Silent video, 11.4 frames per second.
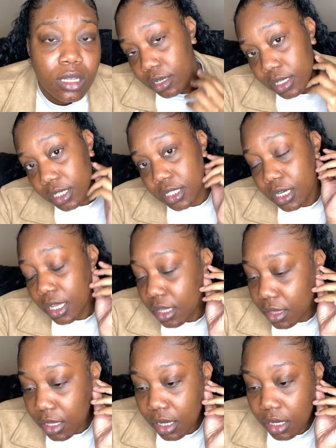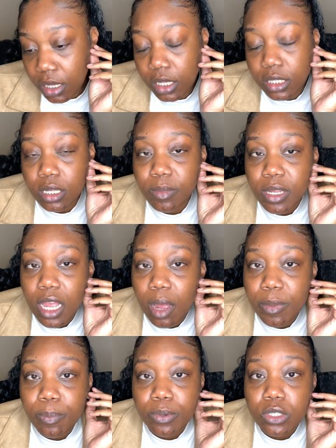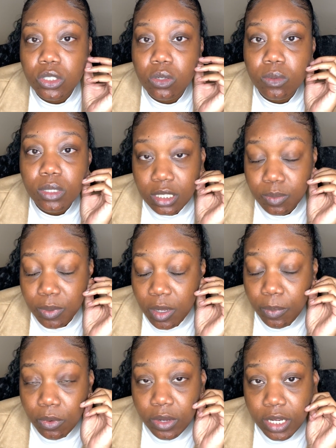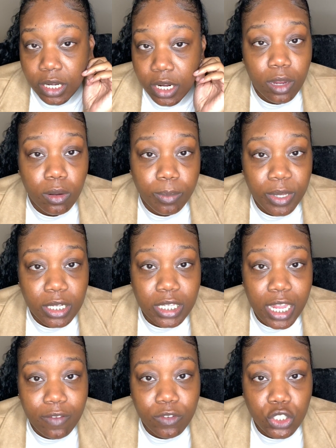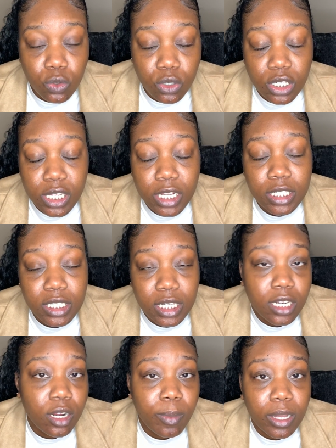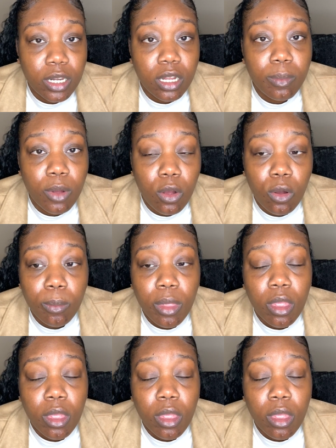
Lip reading: Here's another thing. Some of y'all be pursuing these people in there because they have a shorter sentence and they're about to come home.